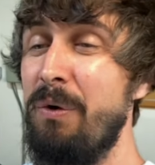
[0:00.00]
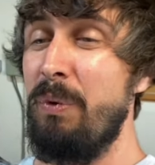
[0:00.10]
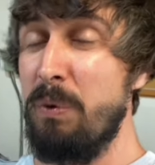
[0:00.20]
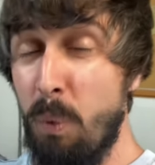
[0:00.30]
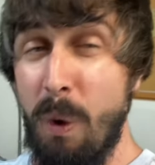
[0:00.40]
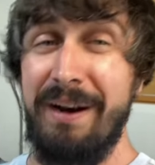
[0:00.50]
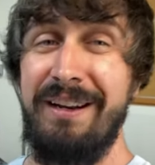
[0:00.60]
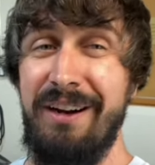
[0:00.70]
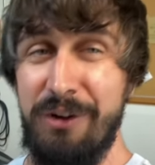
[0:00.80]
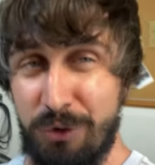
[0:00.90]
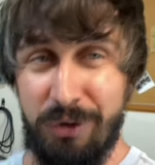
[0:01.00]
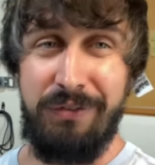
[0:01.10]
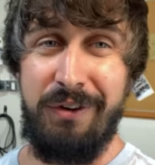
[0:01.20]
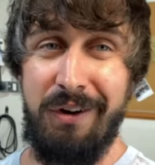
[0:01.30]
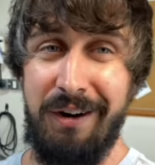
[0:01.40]
We wanted a
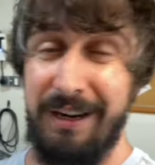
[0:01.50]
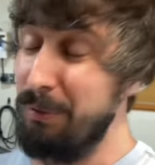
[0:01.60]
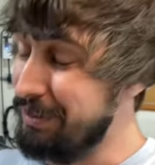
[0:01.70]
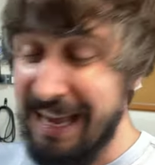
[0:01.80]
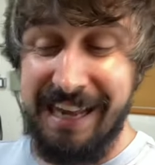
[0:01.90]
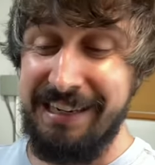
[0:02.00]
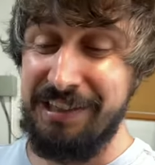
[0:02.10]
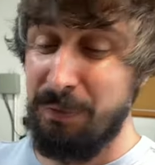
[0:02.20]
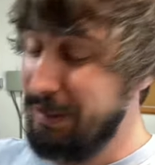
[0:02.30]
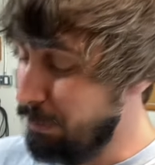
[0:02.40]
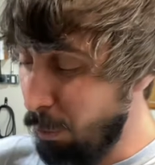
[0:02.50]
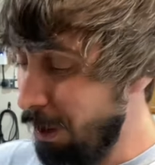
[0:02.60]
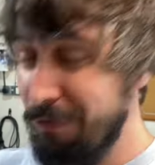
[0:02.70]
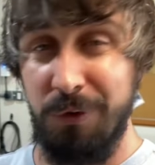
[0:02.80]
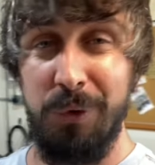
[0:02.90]
drift car. It was that easy. We did
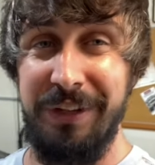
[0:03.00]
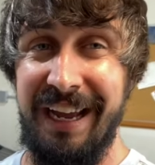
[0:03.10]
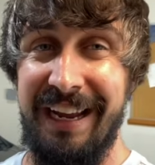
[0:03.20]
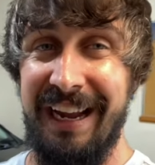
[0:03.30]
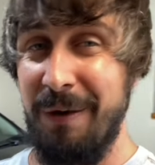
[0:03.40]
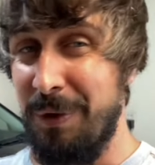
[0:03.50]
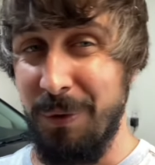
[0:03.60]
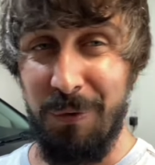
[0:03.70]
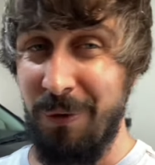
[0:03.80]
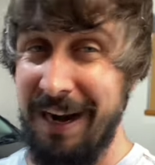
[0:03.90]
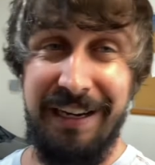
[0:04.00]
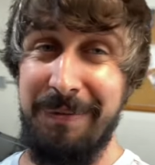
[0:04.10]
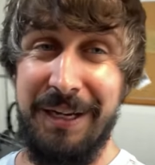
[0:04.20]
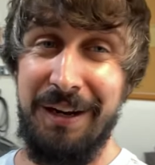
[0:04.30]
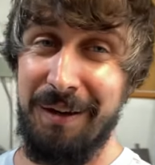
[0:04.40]
one full day and we were ready to
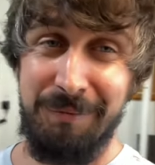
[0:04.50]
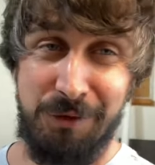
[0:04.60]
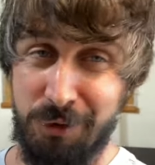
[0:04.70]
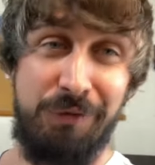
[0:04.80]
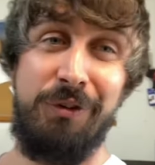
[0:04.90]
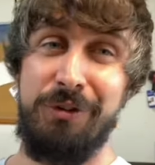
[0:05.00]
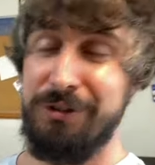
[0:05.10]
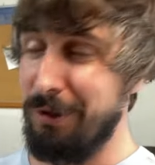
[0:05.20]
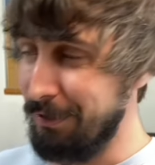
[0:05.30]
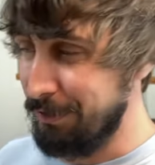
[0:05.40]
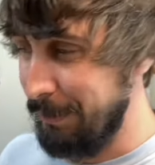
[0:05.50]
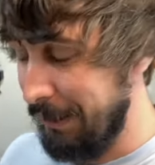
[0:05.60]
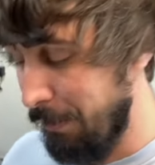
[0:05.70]
become drifters, so to speak.